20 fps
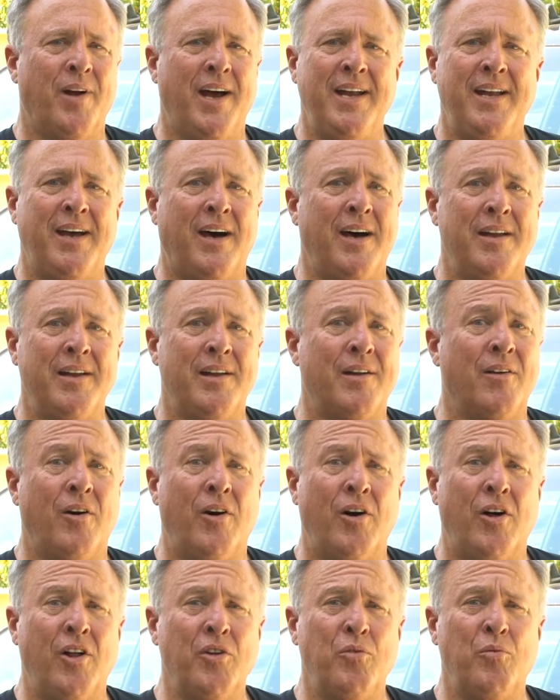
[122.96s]
write on it
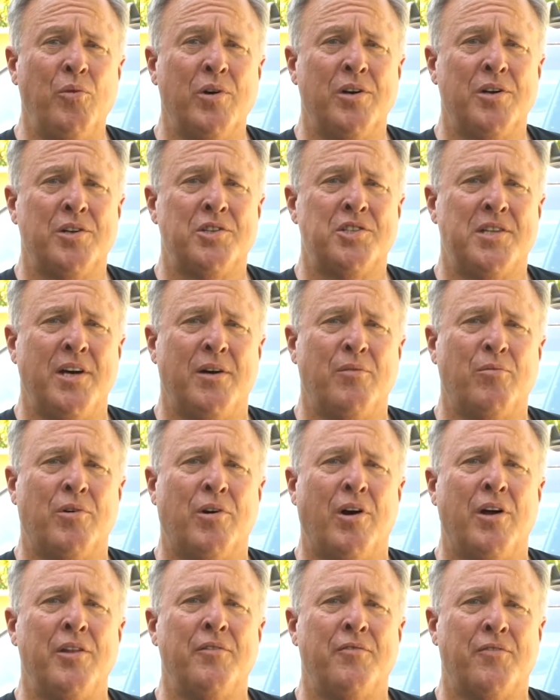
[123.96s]
all the words that
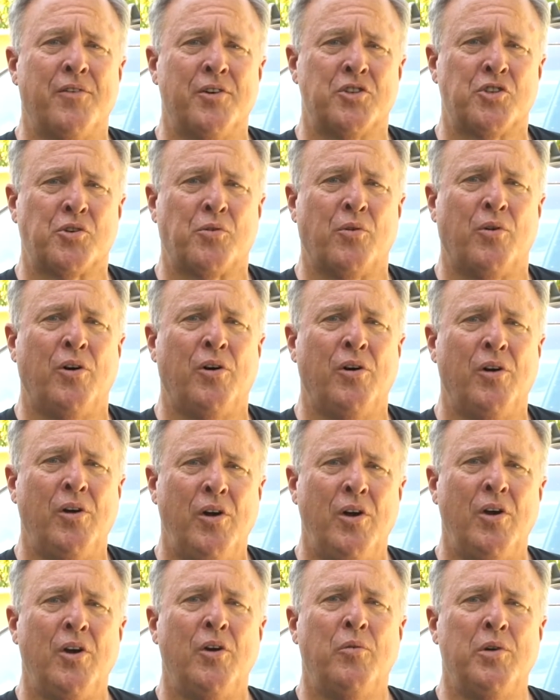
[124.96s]
were on the first scroll,
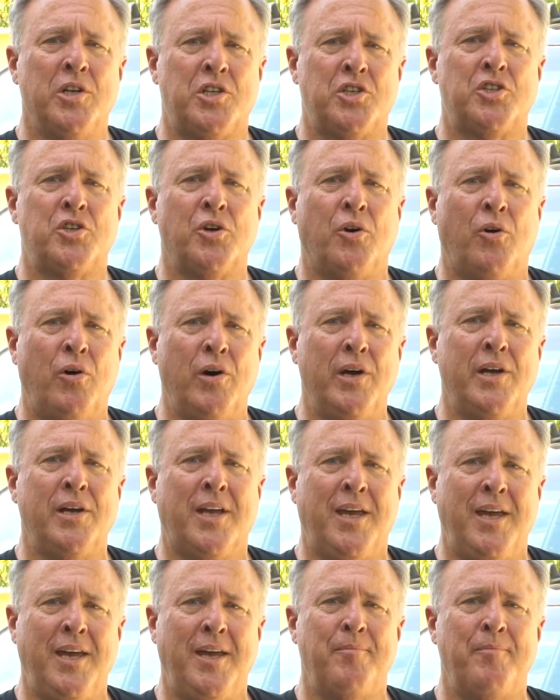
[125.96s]
which
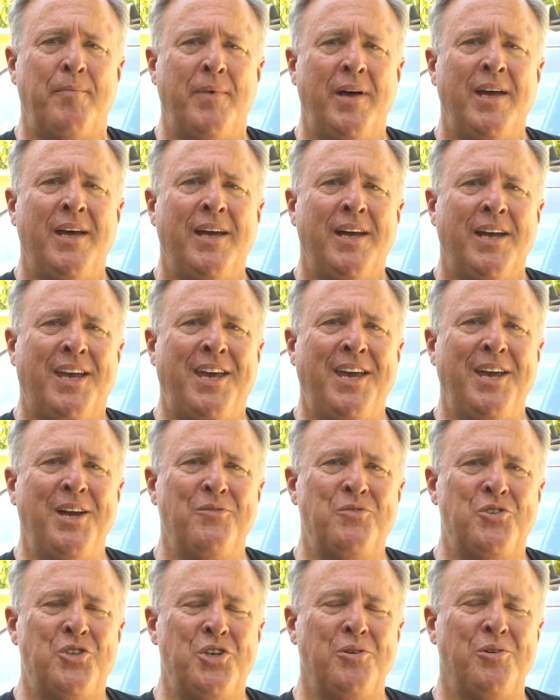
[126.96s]
Jehoiakim, king
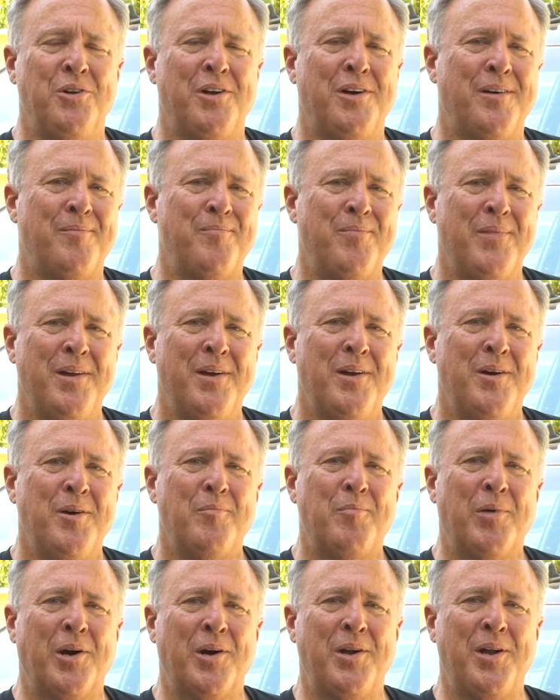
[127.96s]
of Judah,
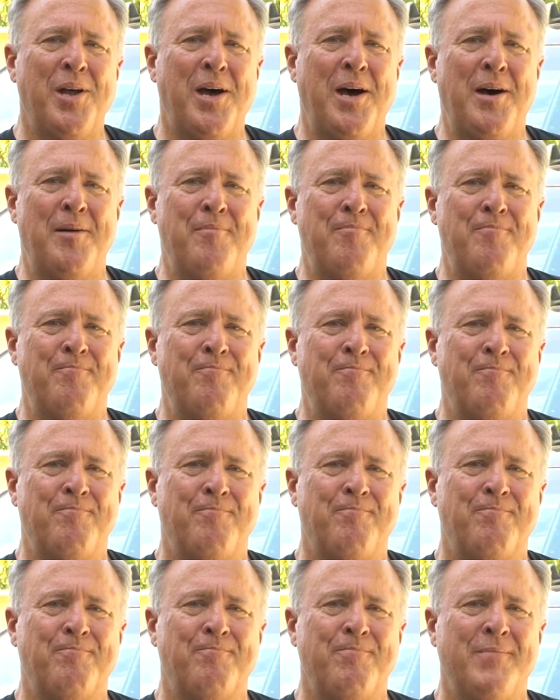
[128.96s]
burned up.
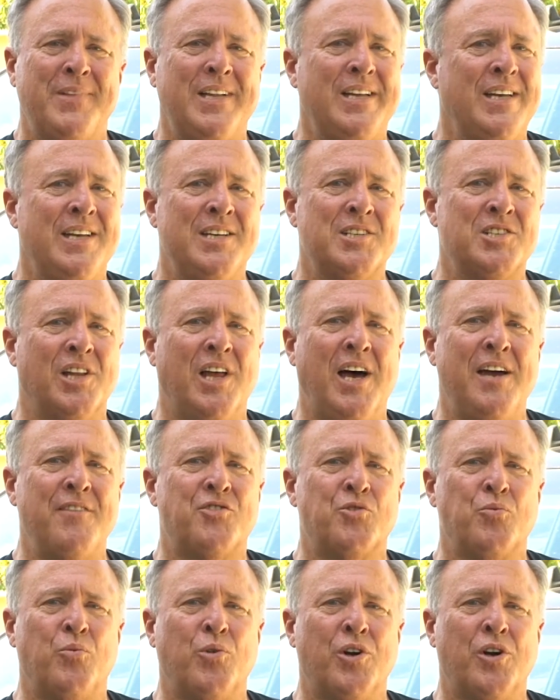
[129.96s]
His
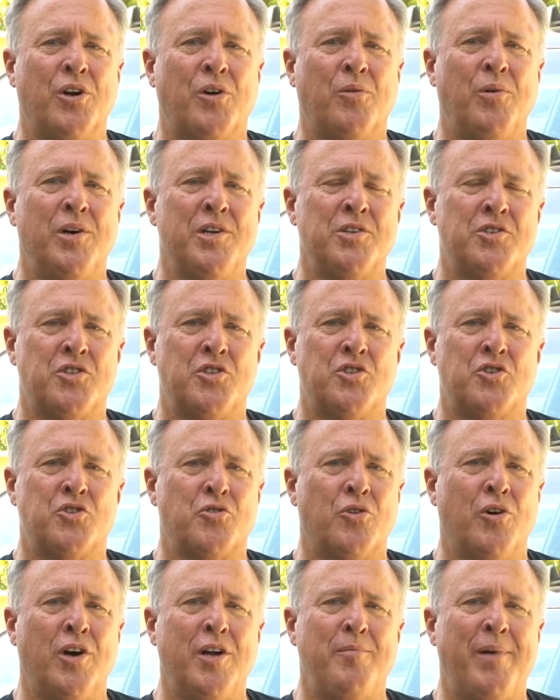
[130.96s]
life's work was
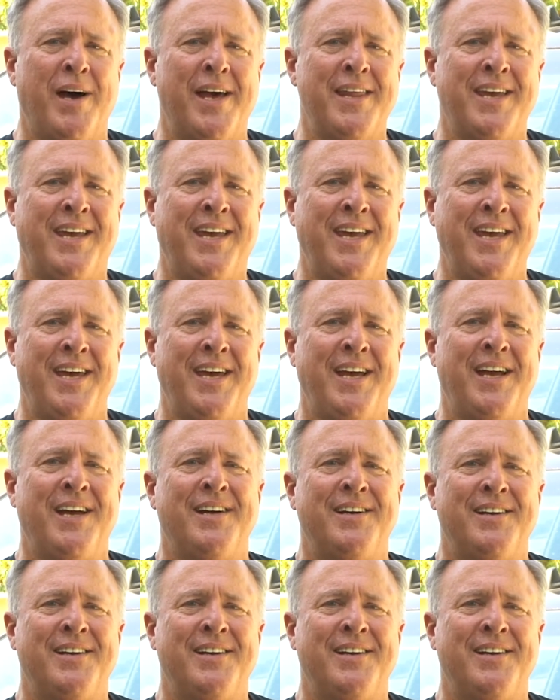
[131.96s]
destroyed by the king.